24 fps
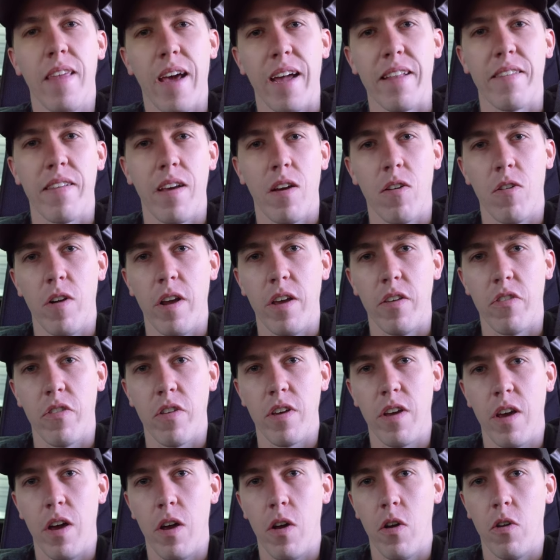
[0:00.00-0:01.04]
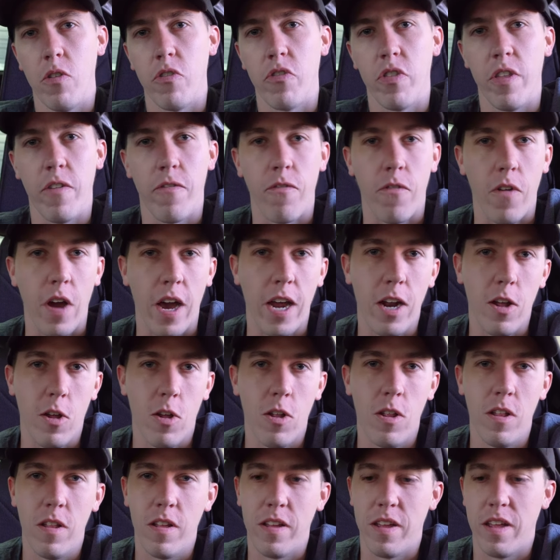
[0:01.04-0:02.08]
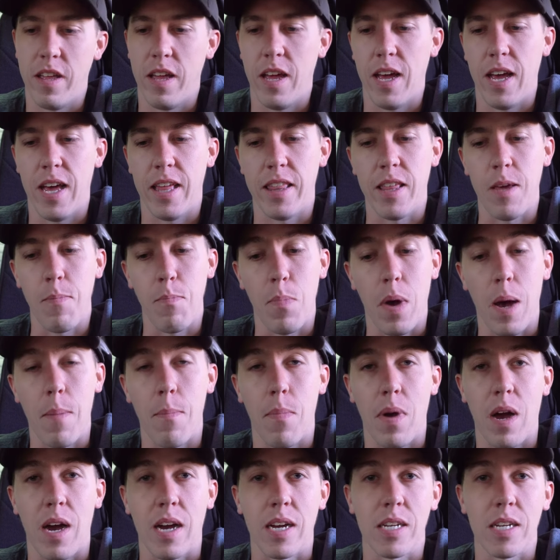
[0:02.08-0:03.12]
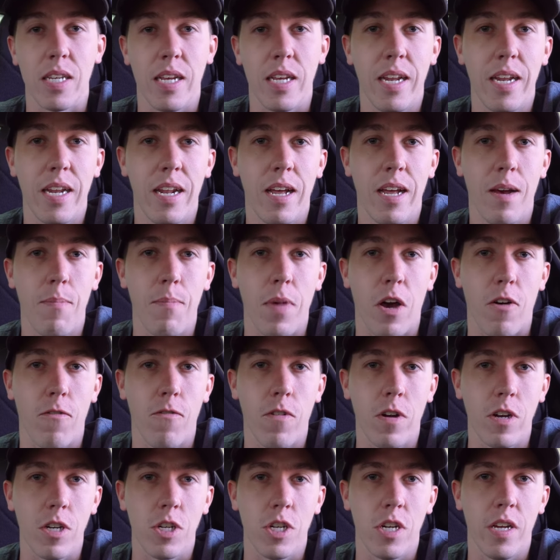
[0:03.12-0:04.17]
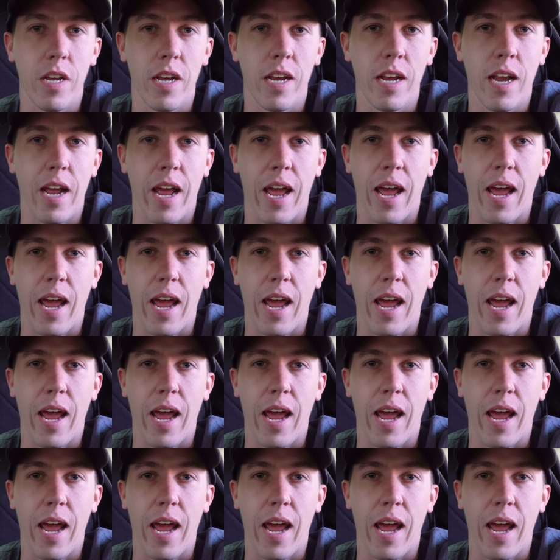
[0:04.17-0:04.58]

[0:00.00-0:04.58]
that's how racing goes. The final, uh, the bump box ended up malfunctioning